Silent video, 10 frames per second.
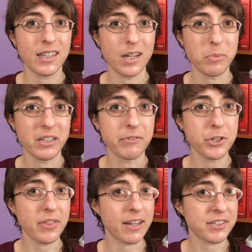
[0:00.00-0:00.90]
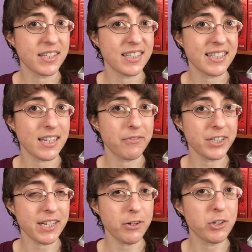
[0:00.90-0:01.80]
I believe,
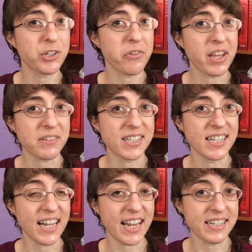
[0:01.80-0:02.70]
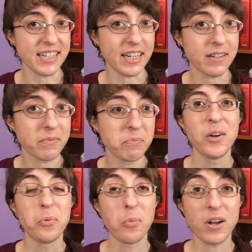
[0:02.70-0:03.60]
2017 or 2018.
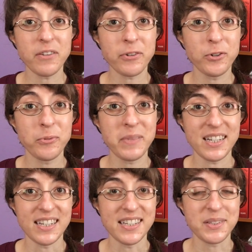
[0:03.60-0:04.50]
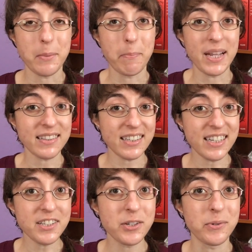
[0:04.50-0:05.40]
One of whom is
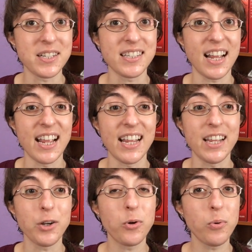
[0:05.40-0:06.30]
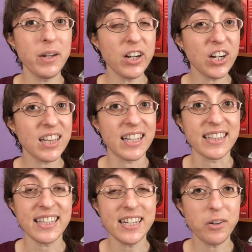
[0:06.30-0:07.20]
Beatriz, who is a queer
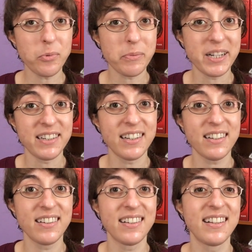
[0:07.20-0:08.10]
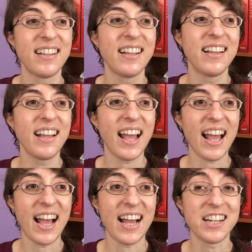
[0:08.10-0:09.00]
Latina woman,
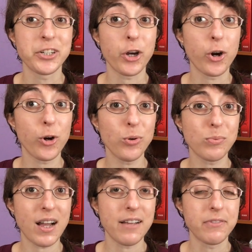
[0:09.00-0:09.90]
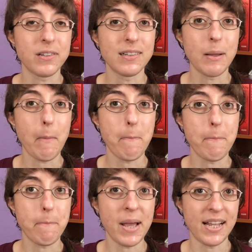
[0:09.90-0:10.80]
and her rival,
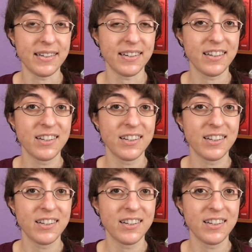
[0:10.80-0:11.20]
Ben,